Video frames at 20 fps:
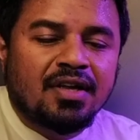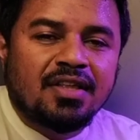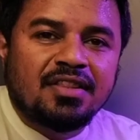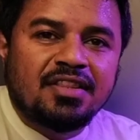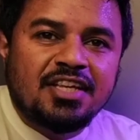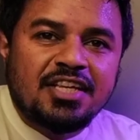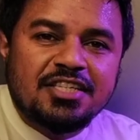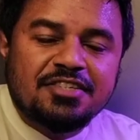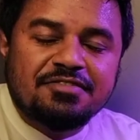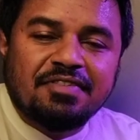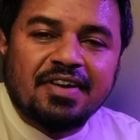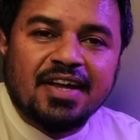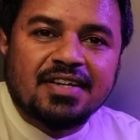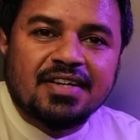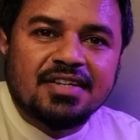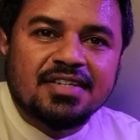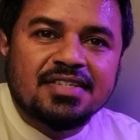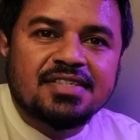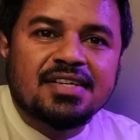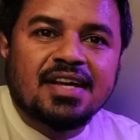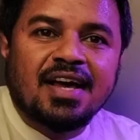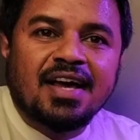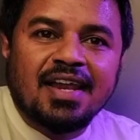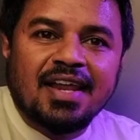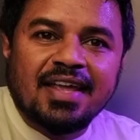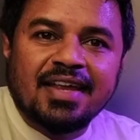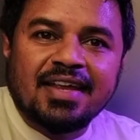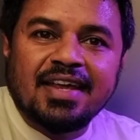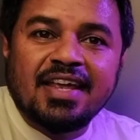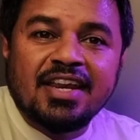These factors are
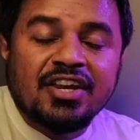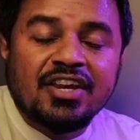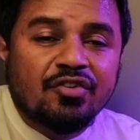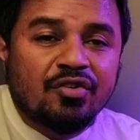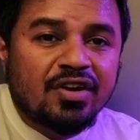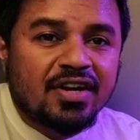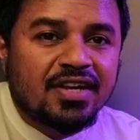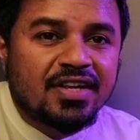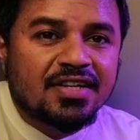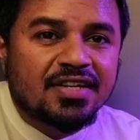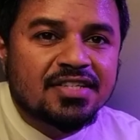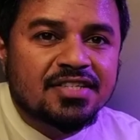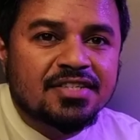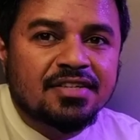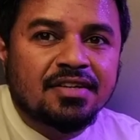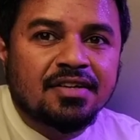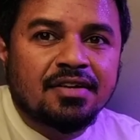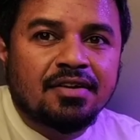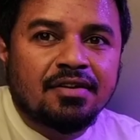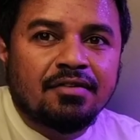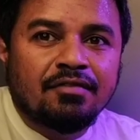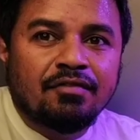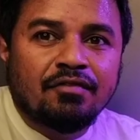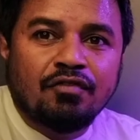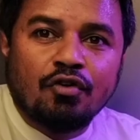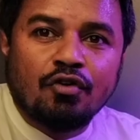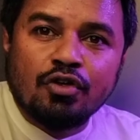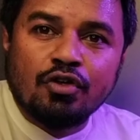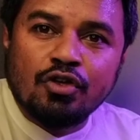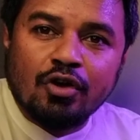like ingredients
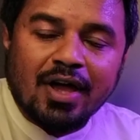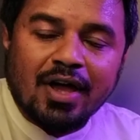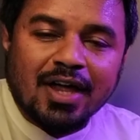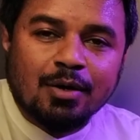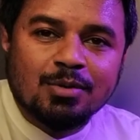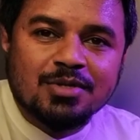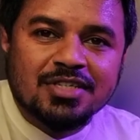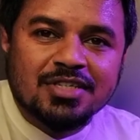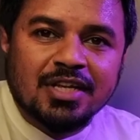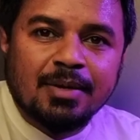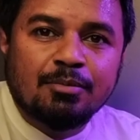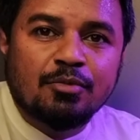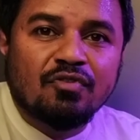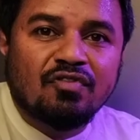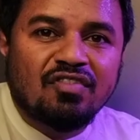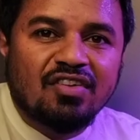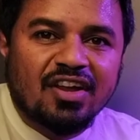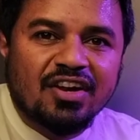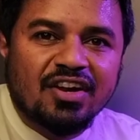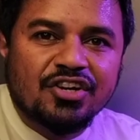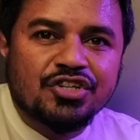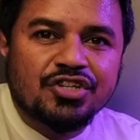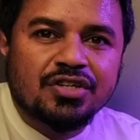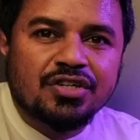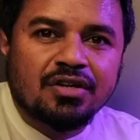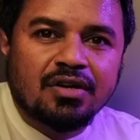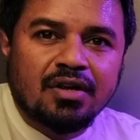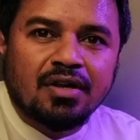for your aquascape to flourish.